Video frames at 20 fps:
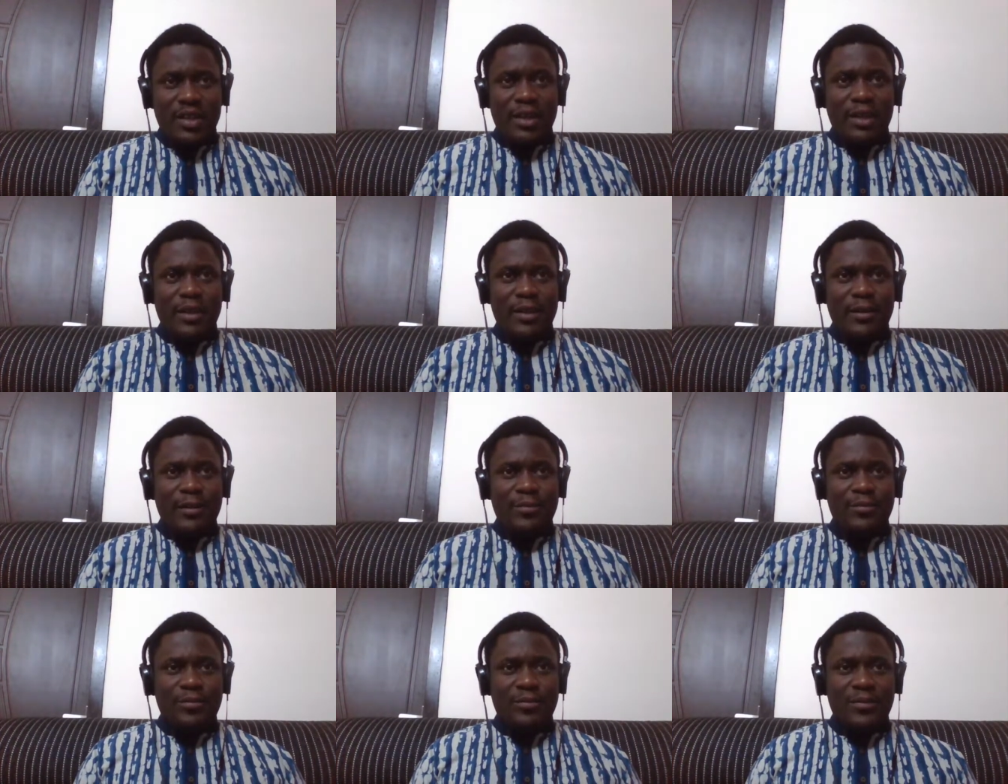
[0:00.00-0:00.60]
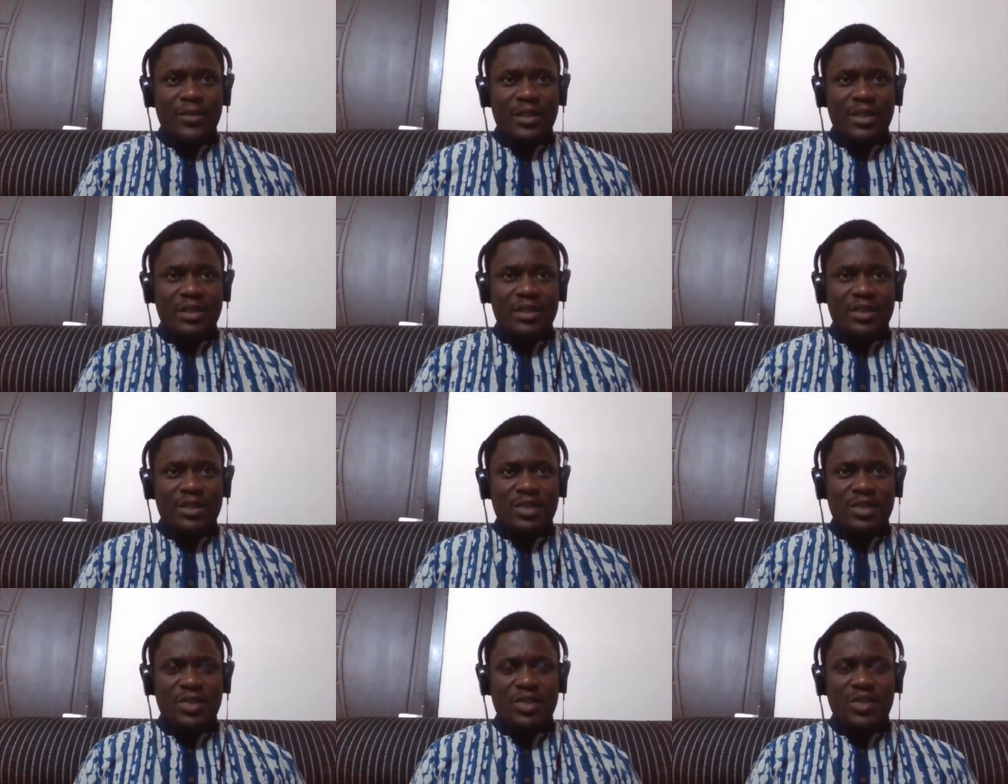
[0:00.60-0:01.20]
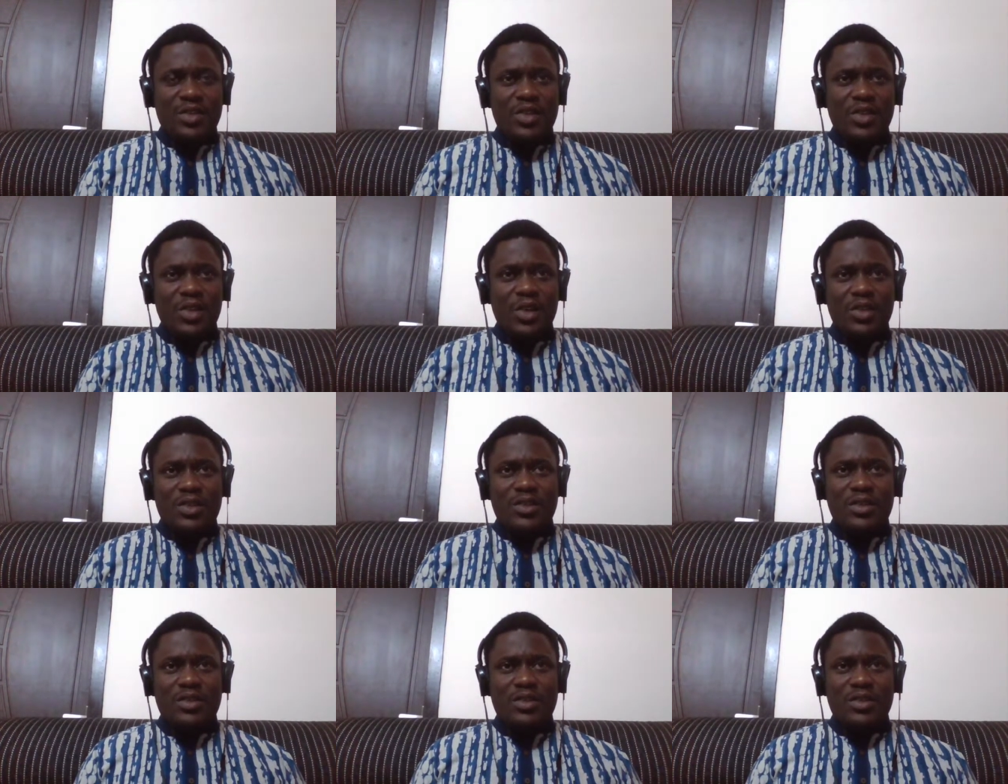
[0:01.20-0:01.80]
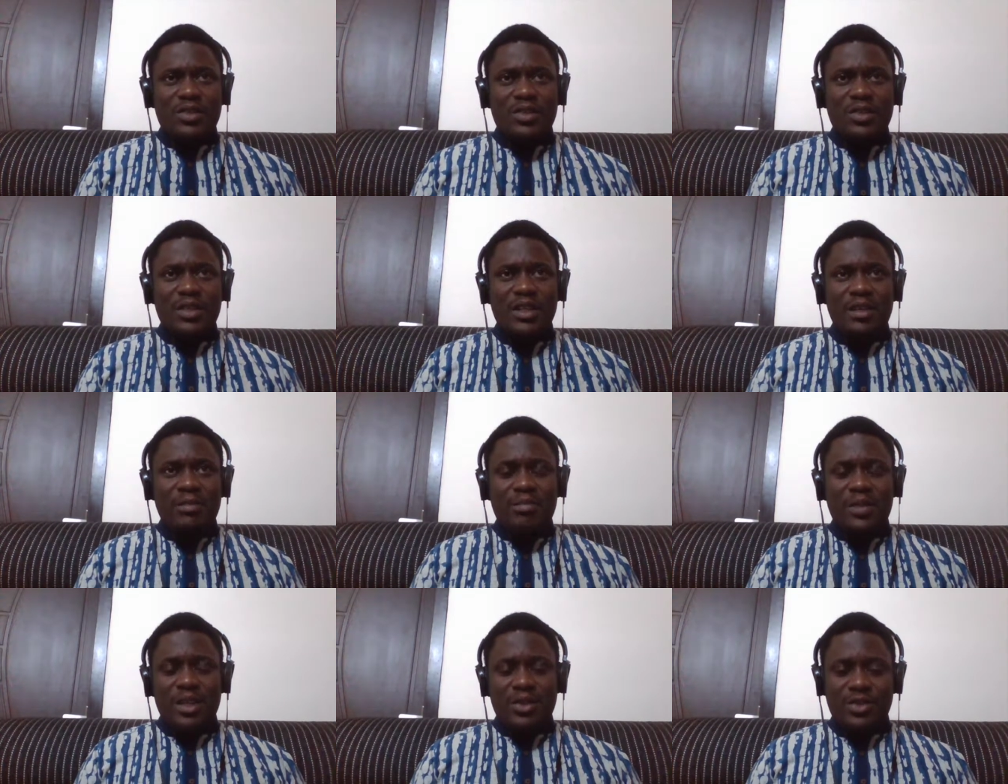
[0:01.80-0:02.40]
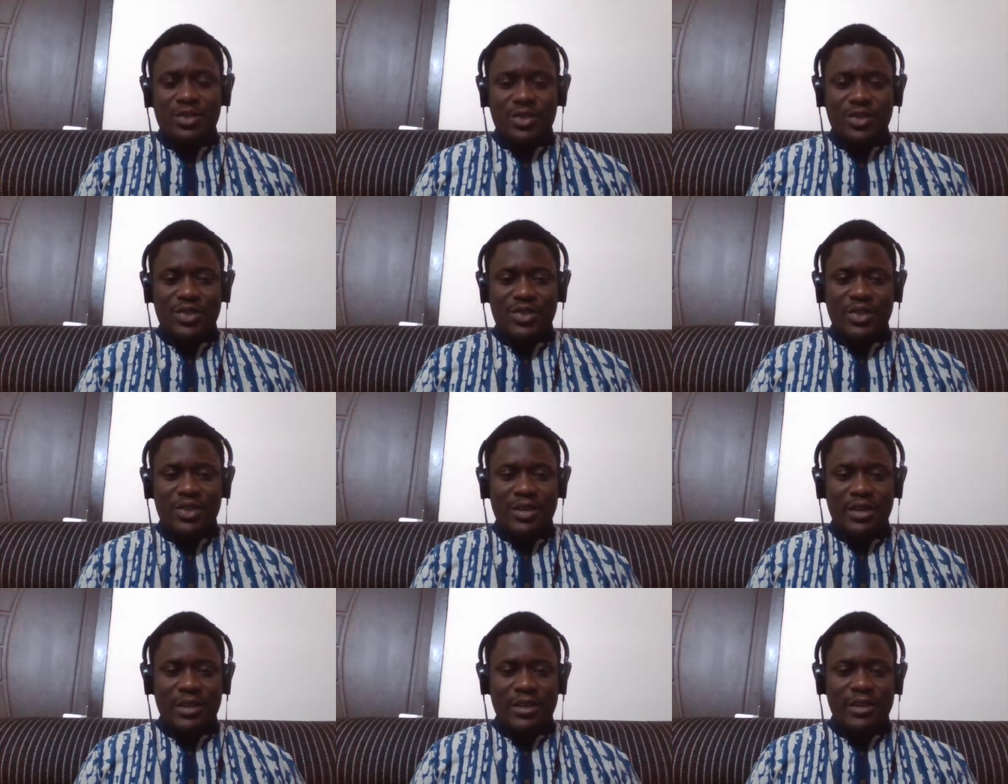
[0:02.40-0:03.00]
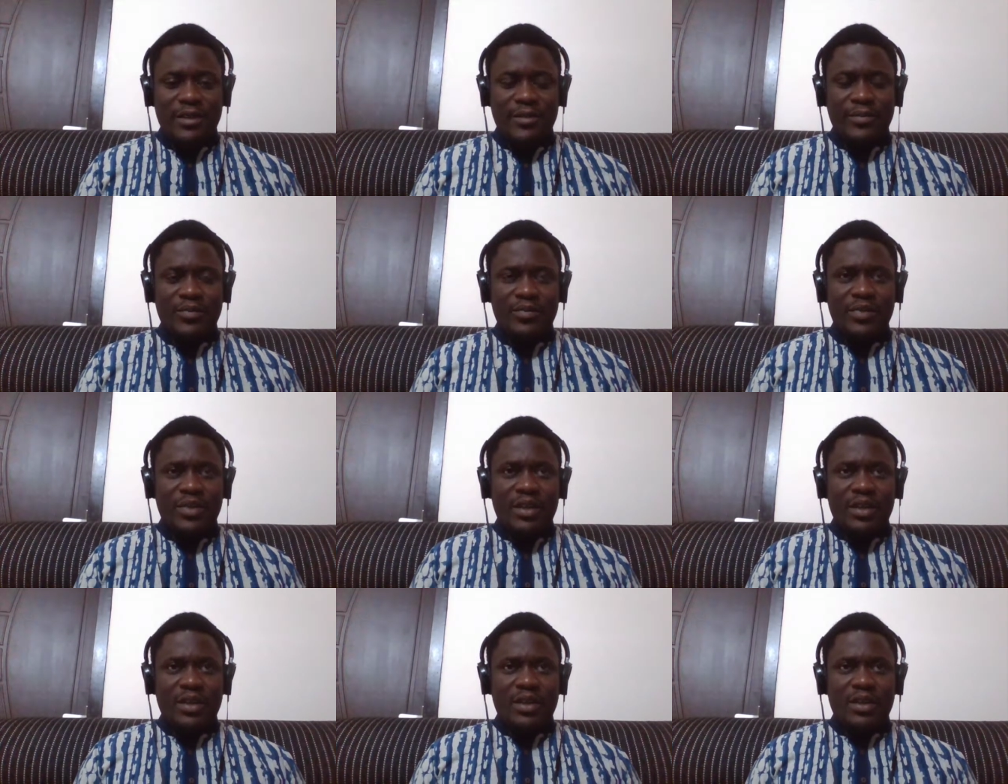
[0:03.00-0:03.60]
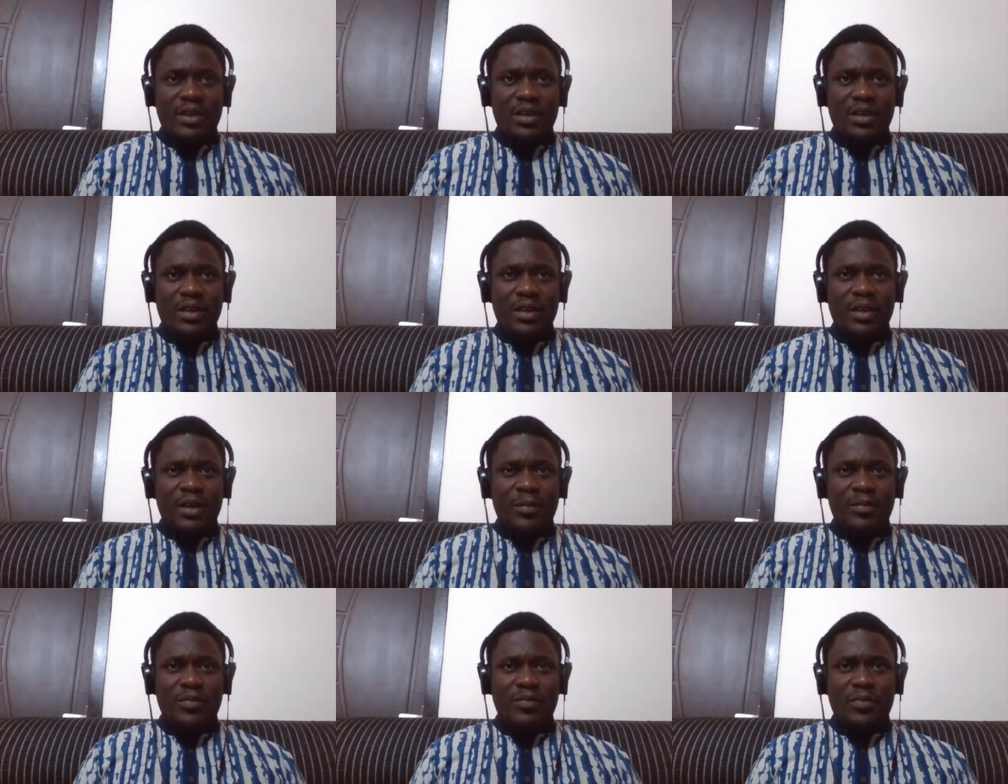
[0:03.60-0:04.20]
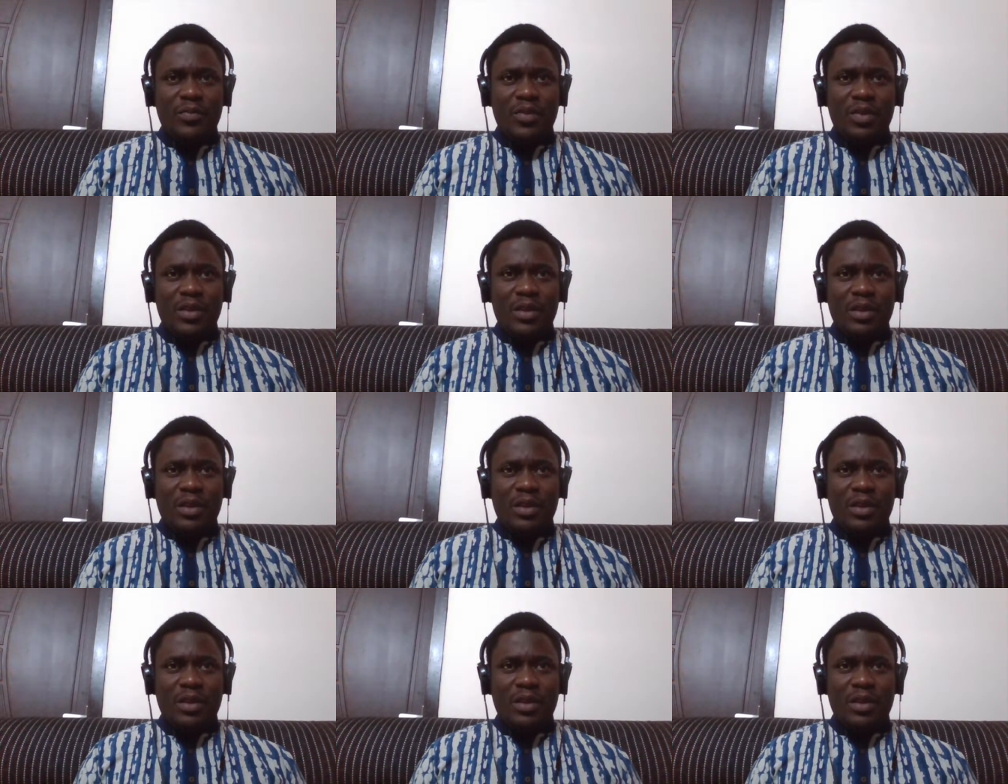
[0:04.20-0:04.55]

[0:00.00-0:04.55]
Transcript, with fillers: Um, this is not the message here. Um,